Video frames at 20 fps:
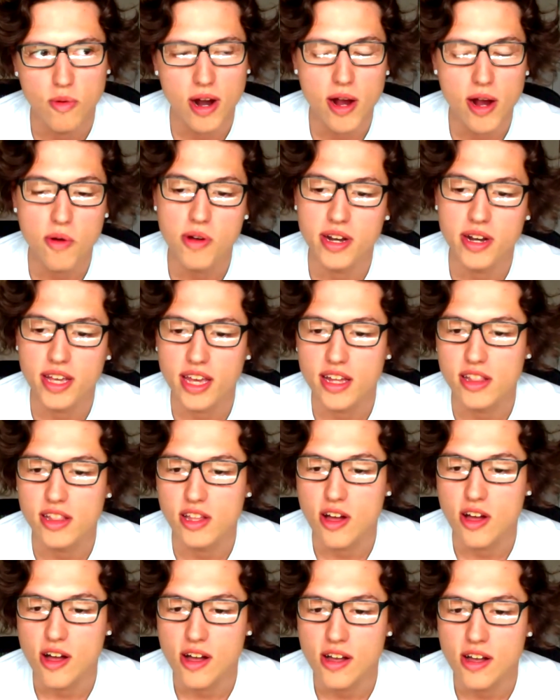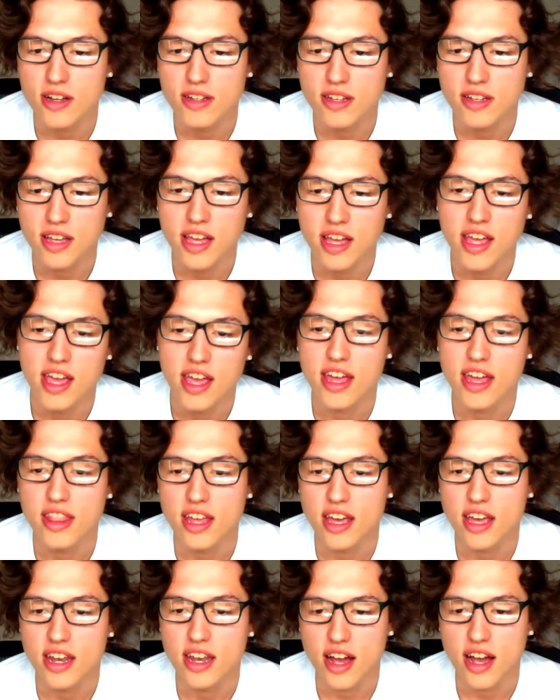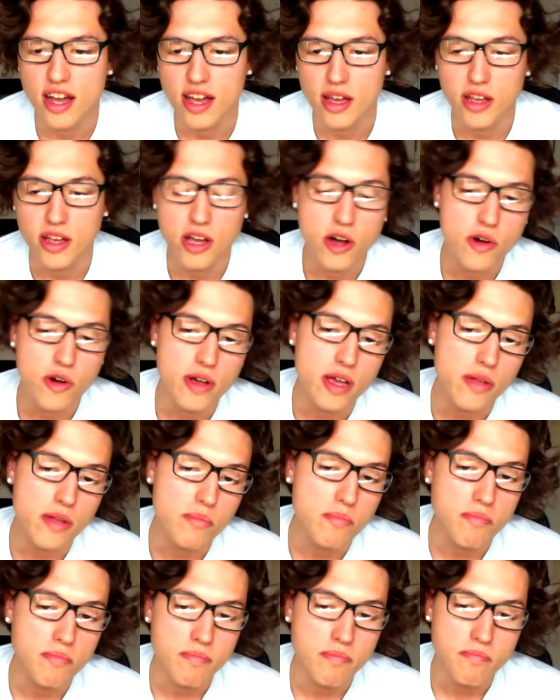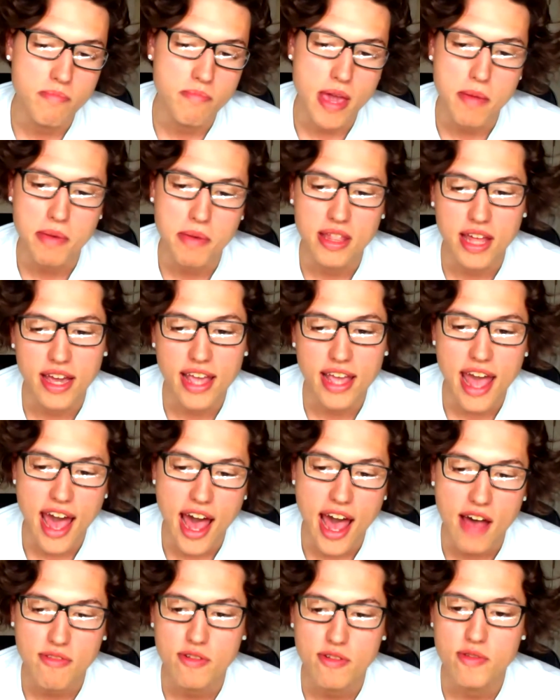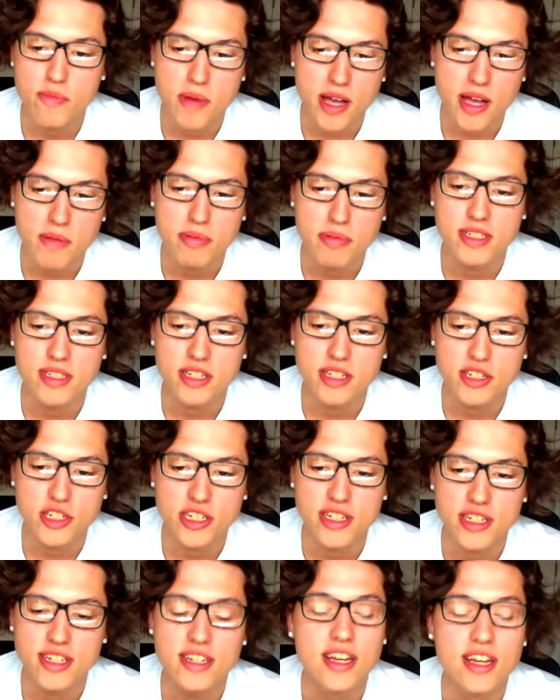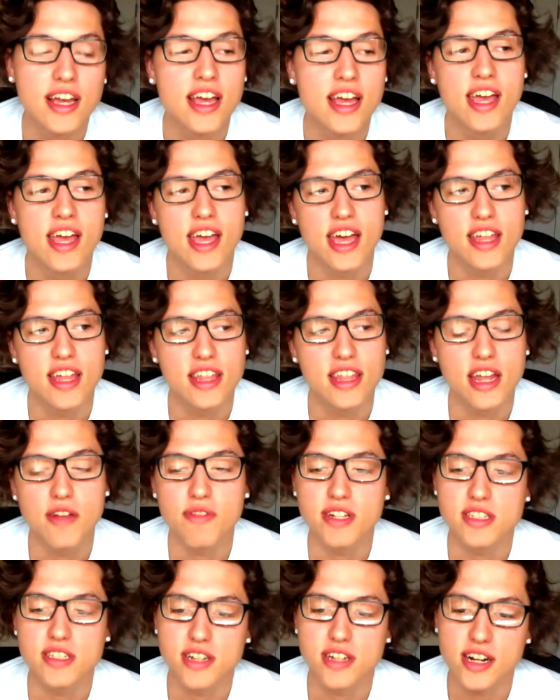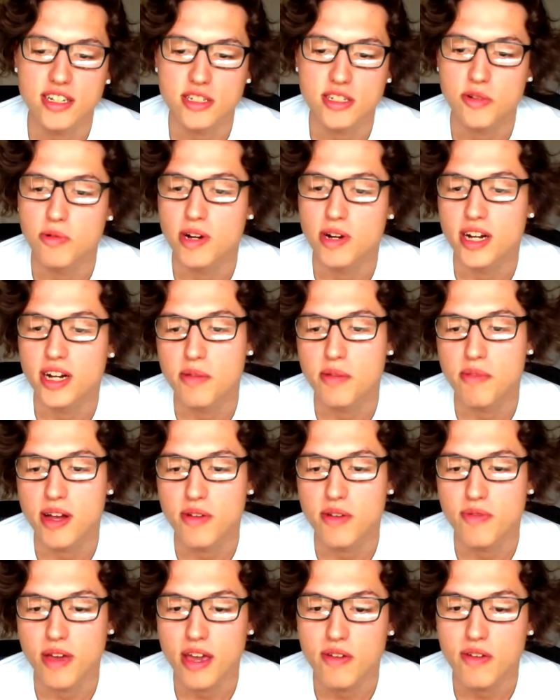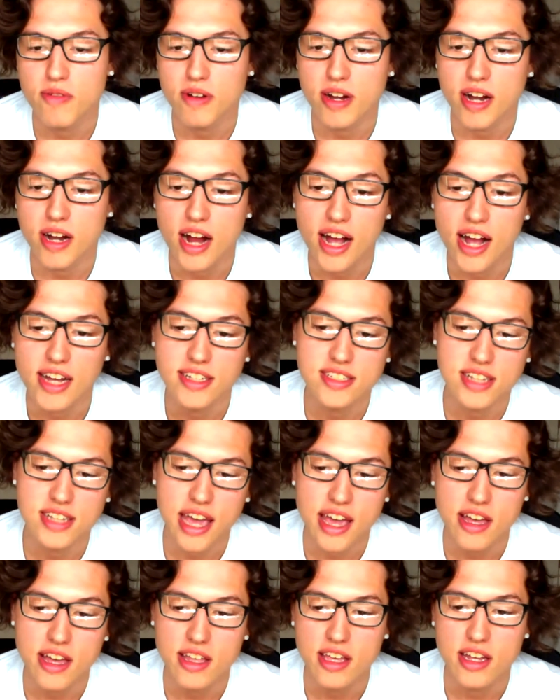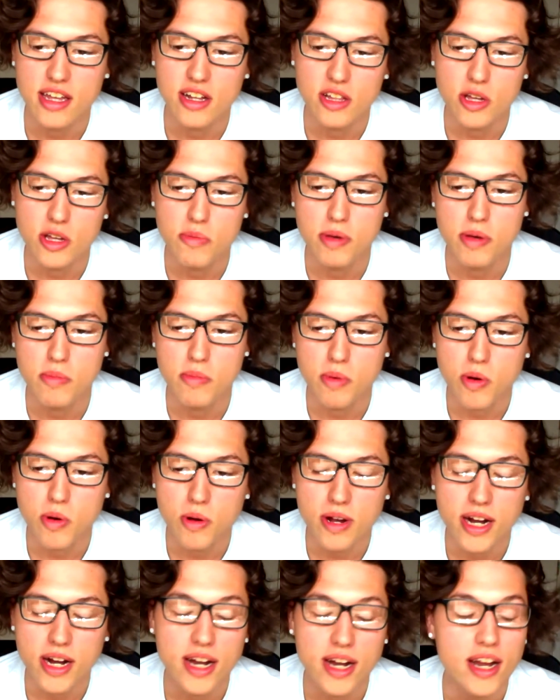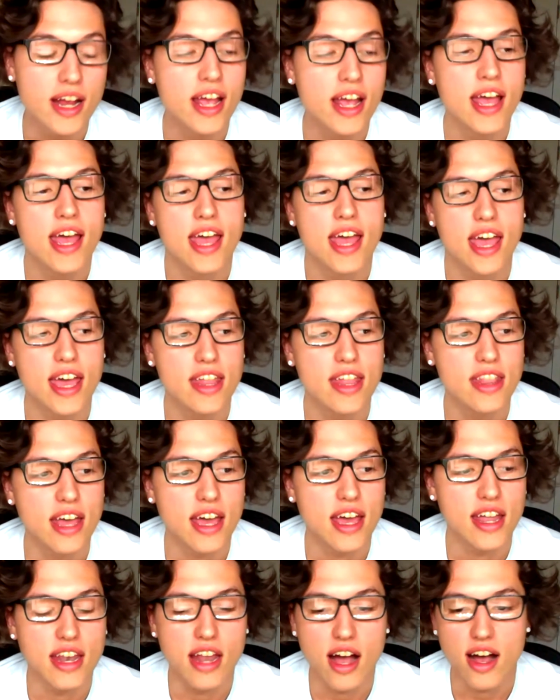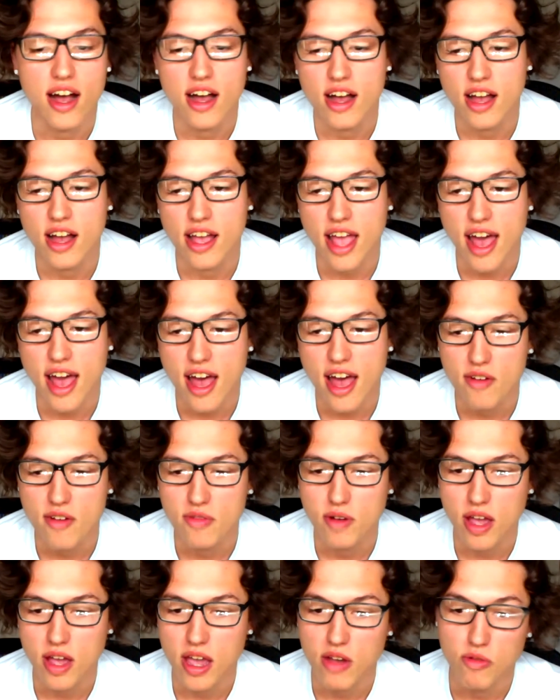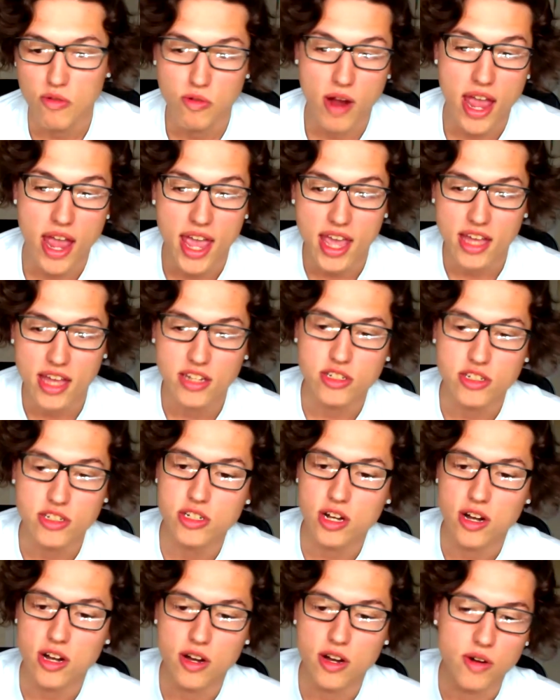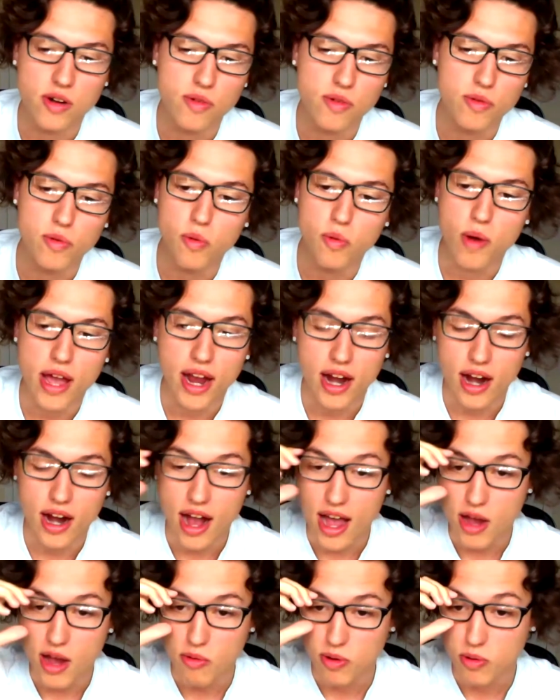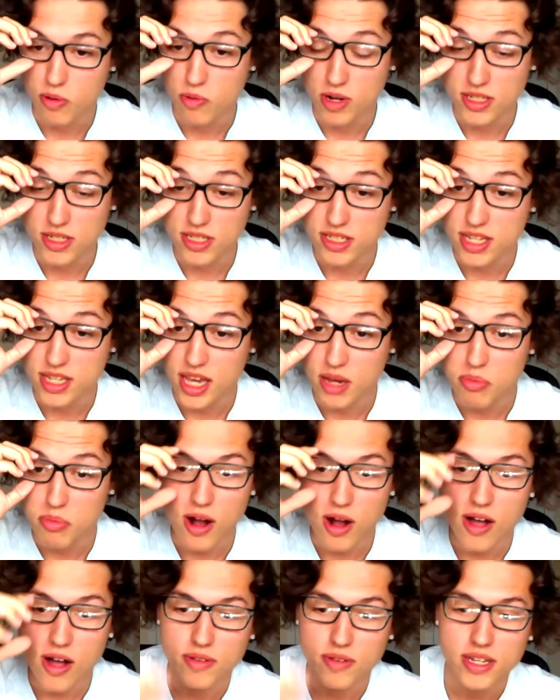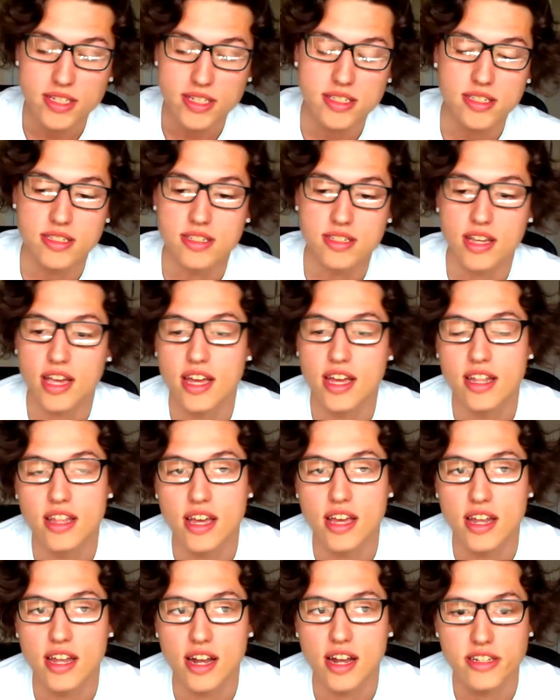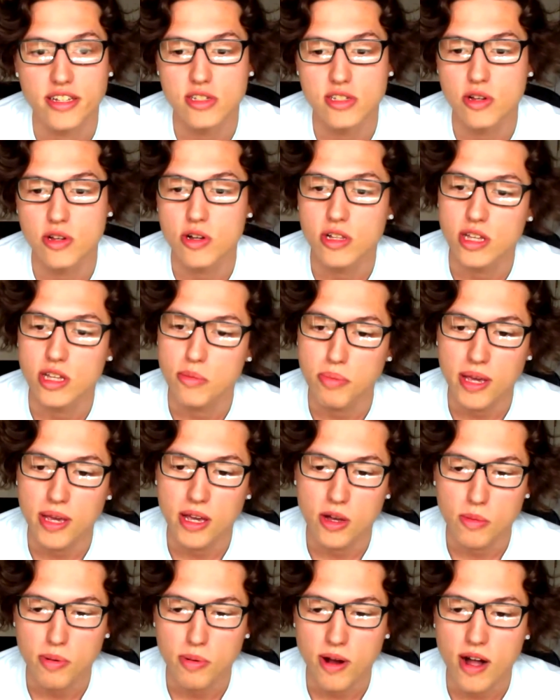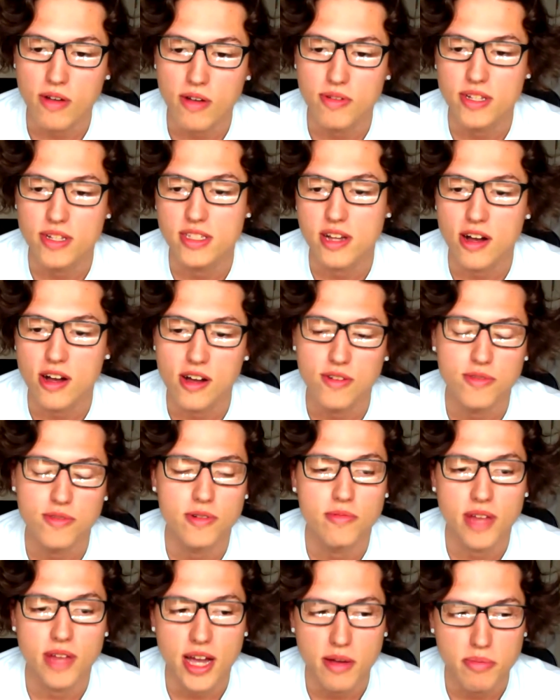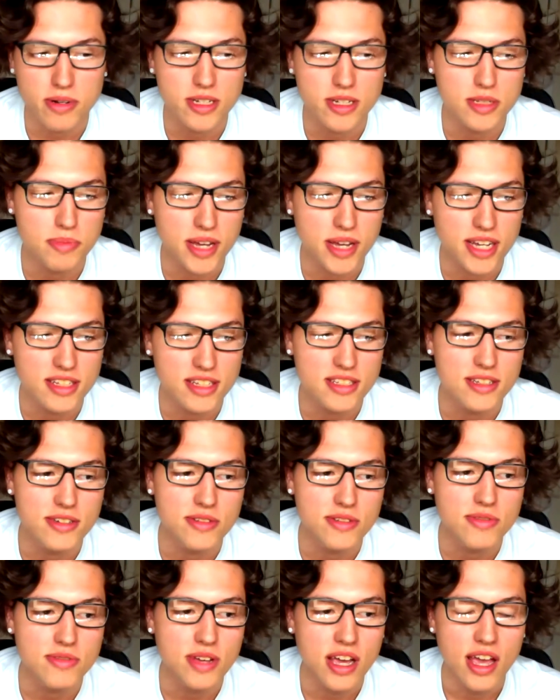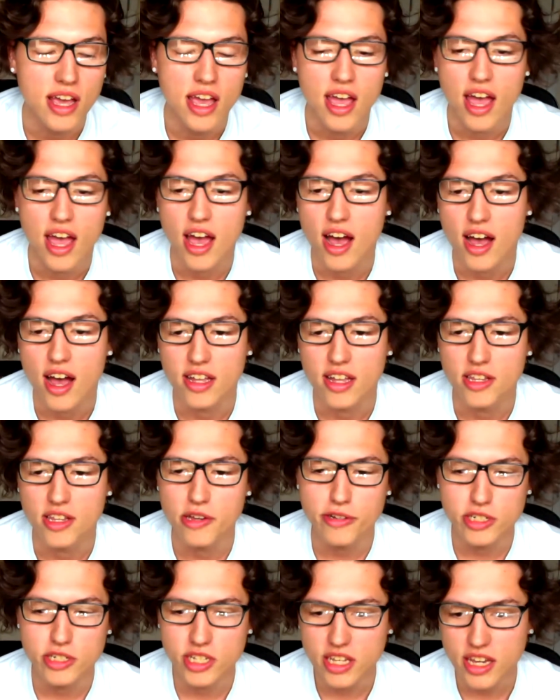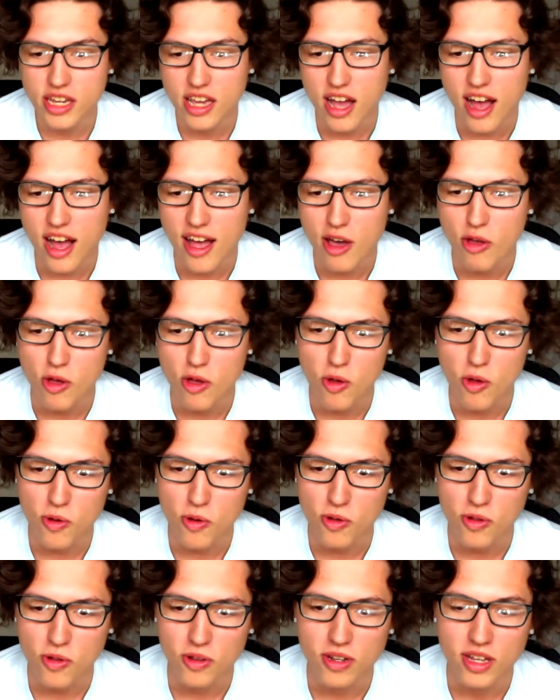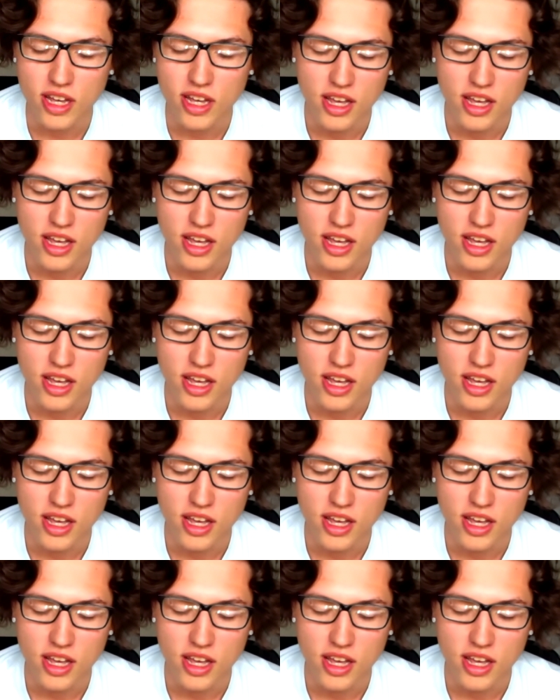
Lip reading: I want to get long, and then I go in maybe like half of my position, and then if it starts to work in my favor, I scale in a little bit more, and then I have a range of where I would want to take profits, and then I slowly peel profits off from that perspective. And usually I'll hold